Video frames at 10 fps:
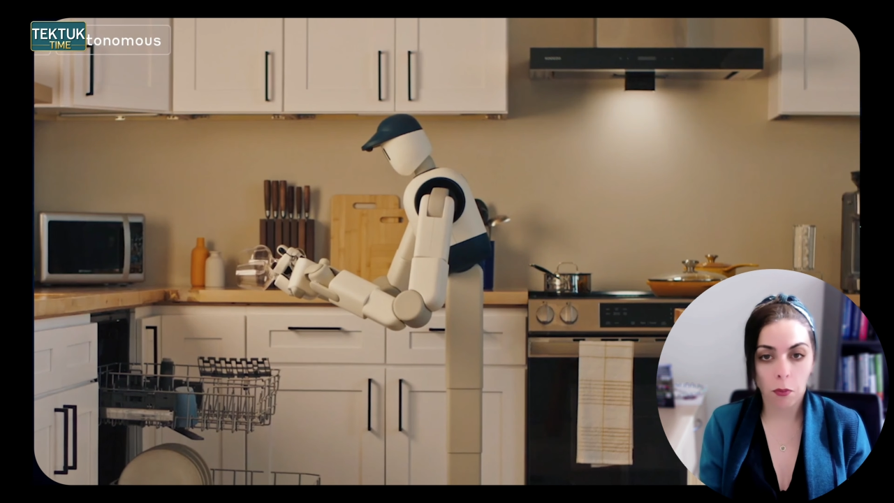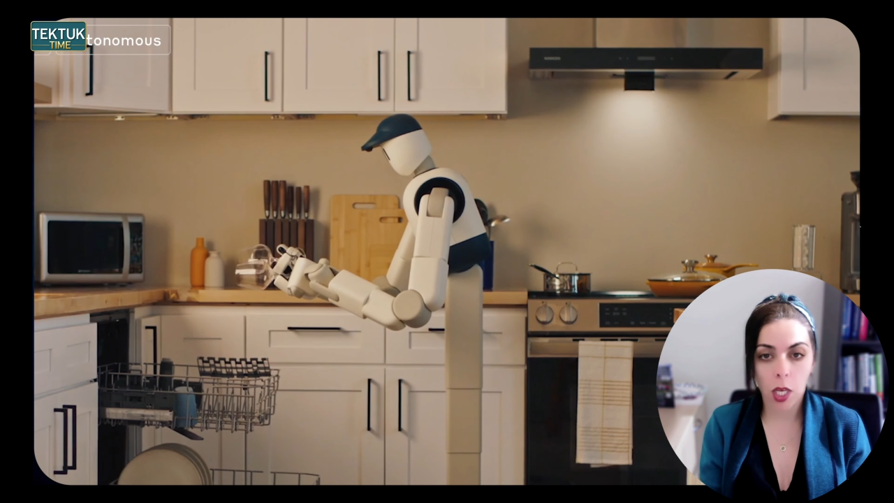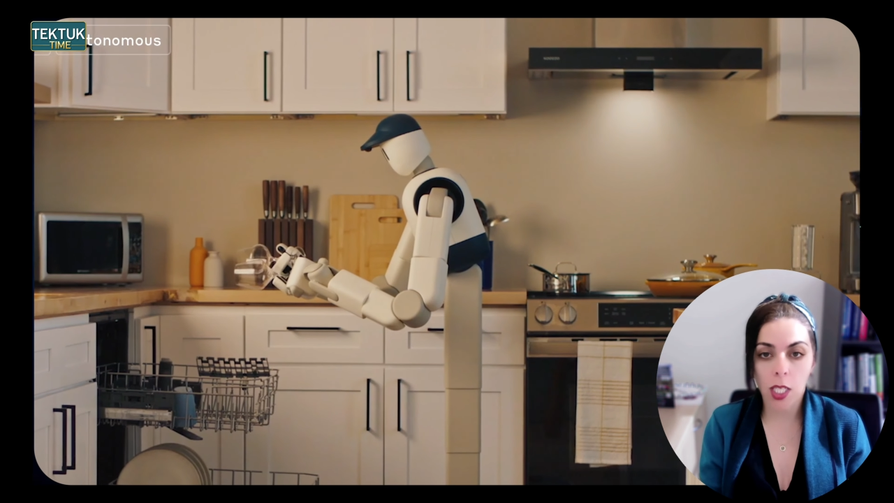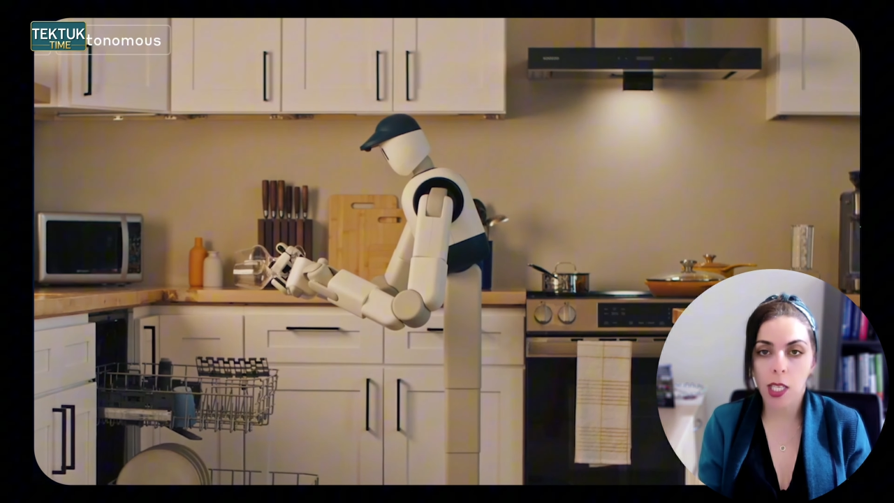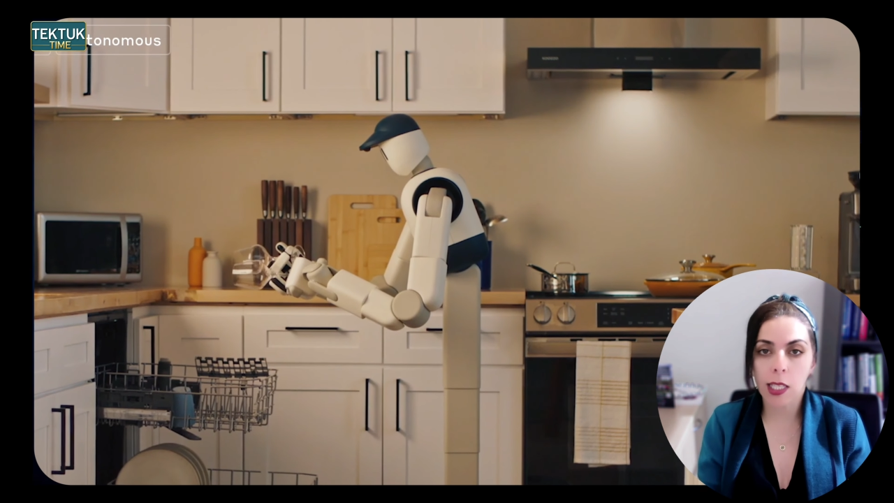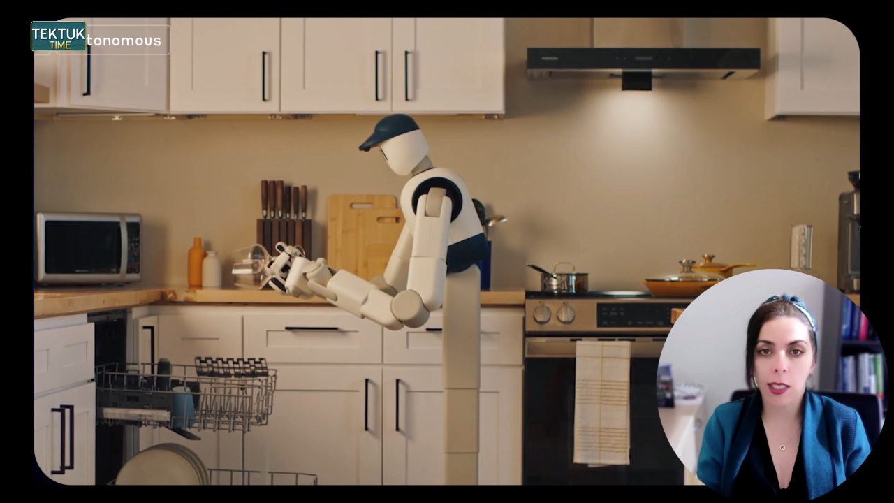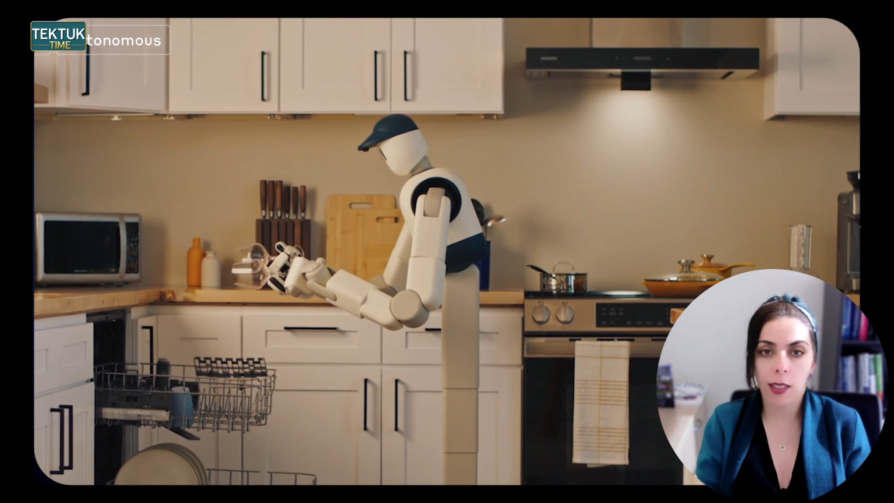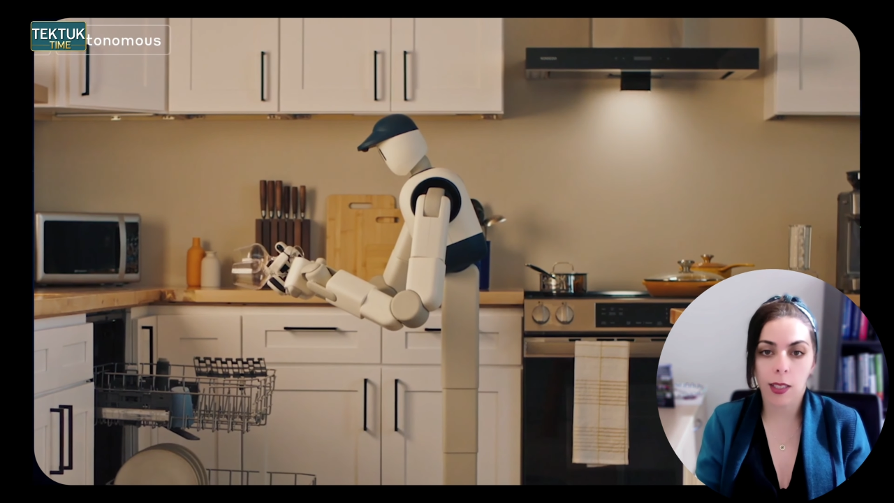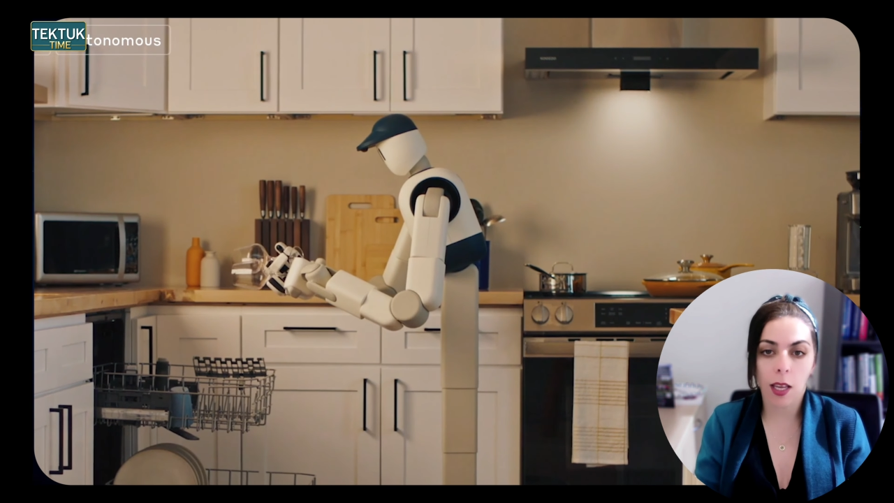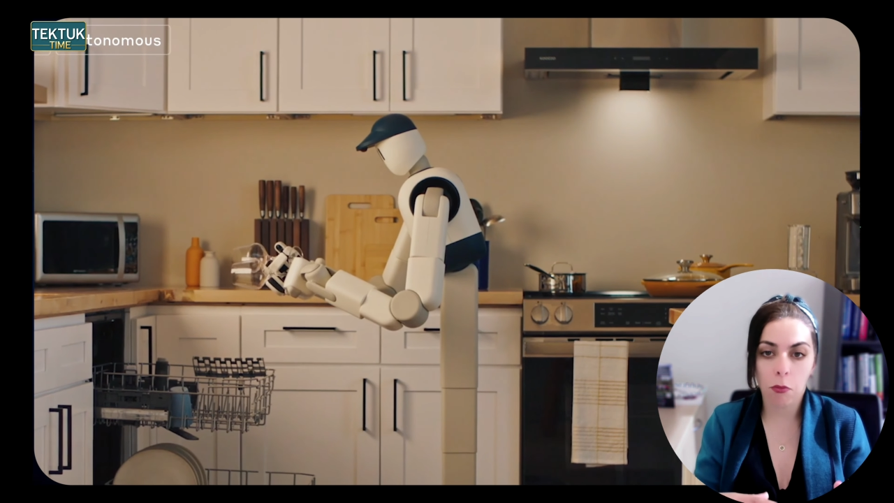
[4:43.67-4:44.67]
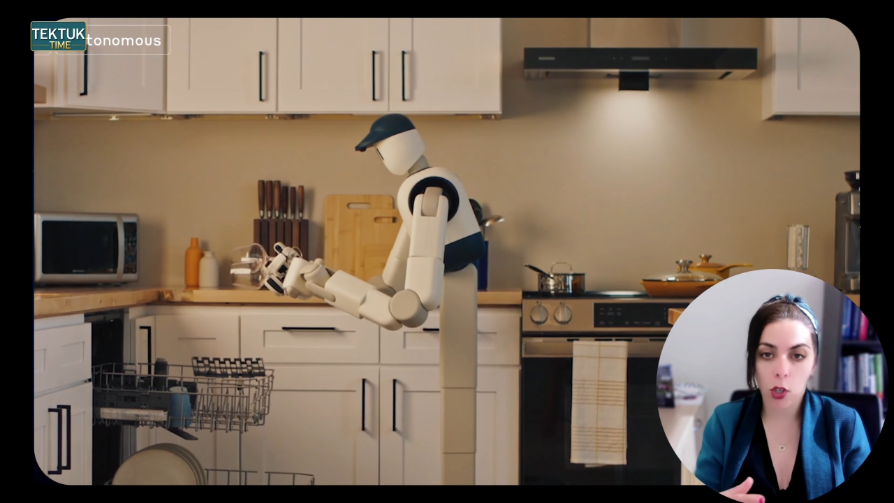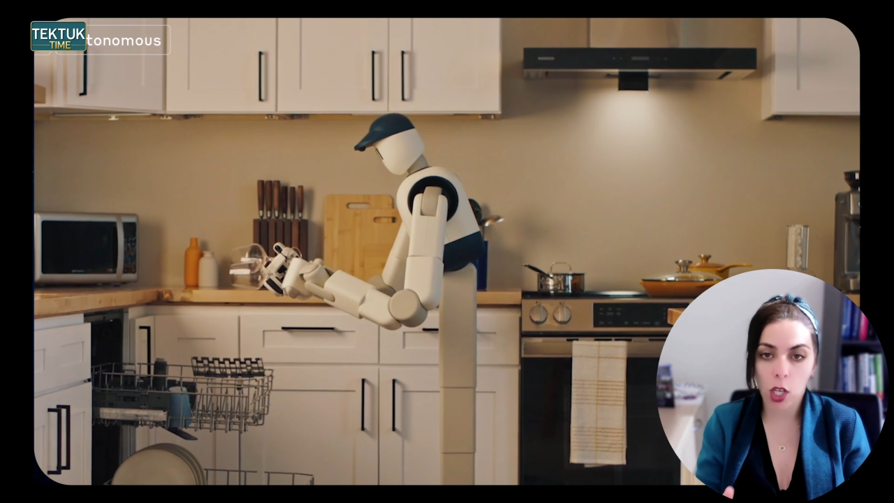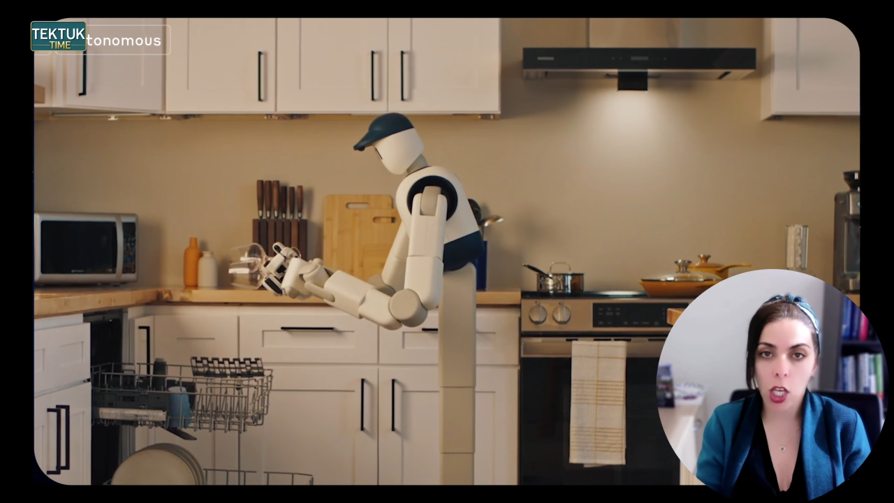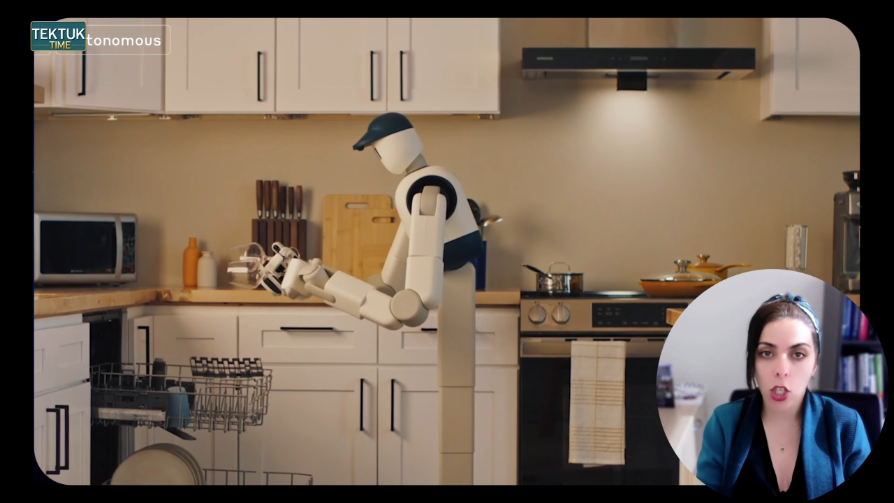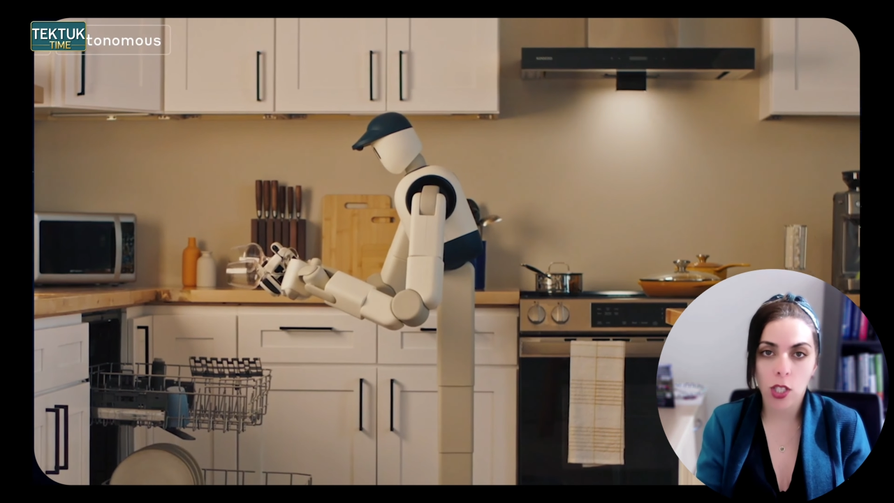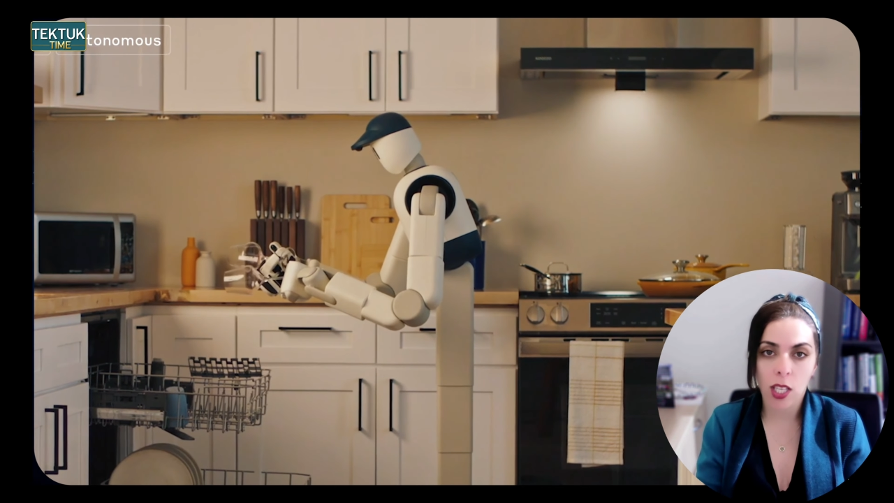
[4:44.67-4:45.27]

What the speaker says: Basically same reach,